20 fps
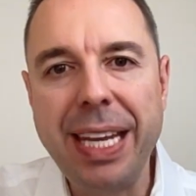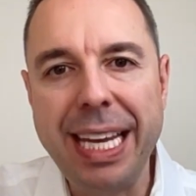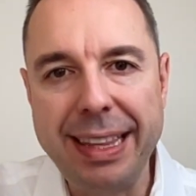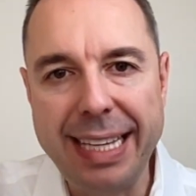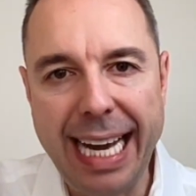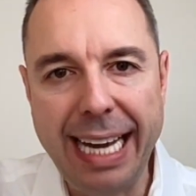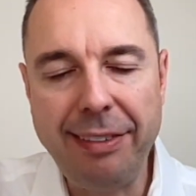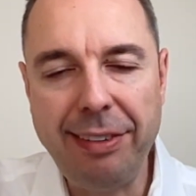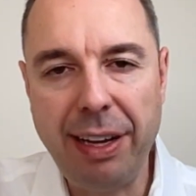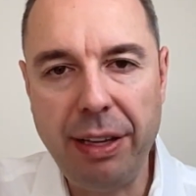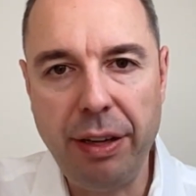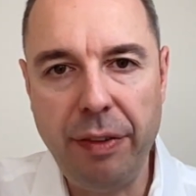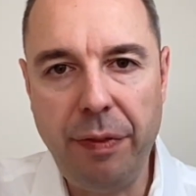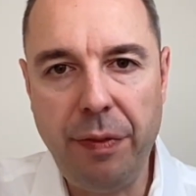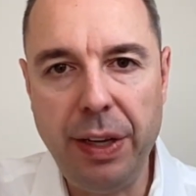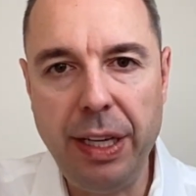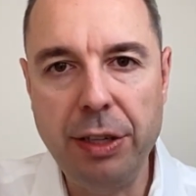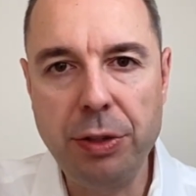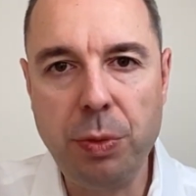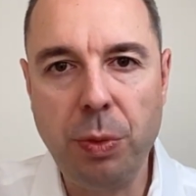That's how the
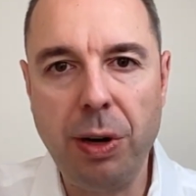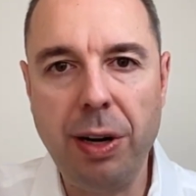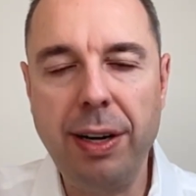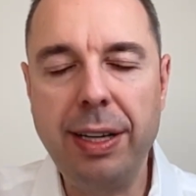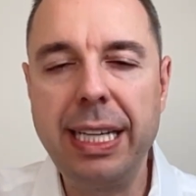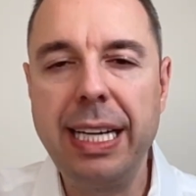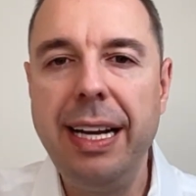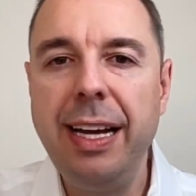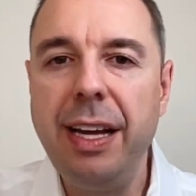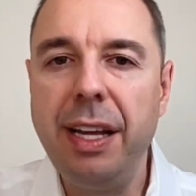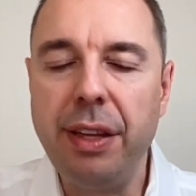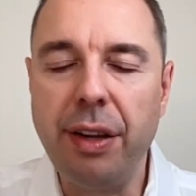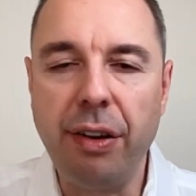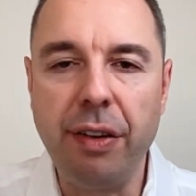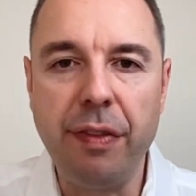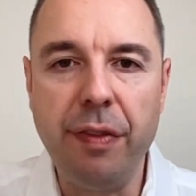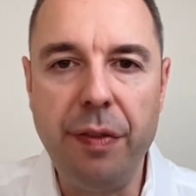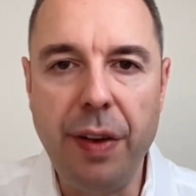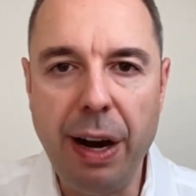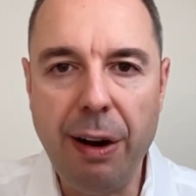fees work. They're
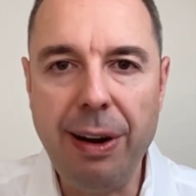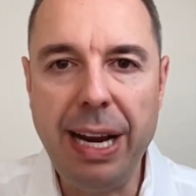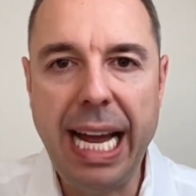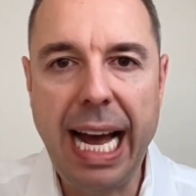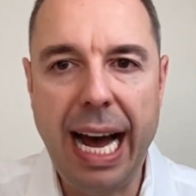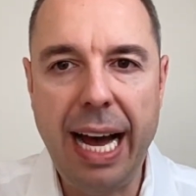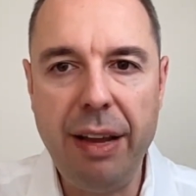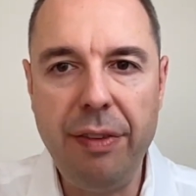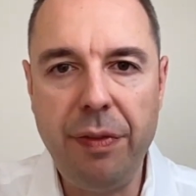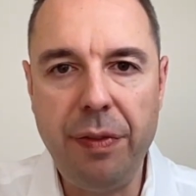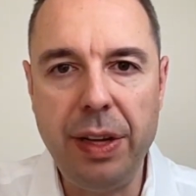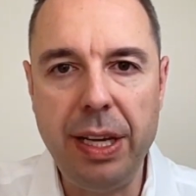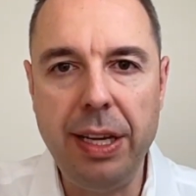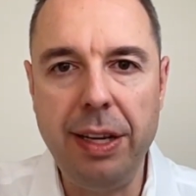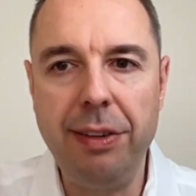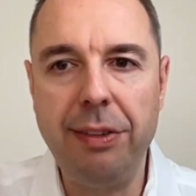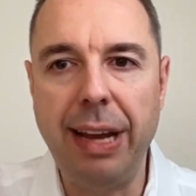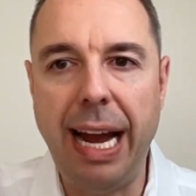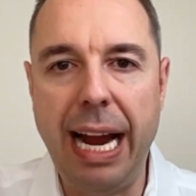very high fees.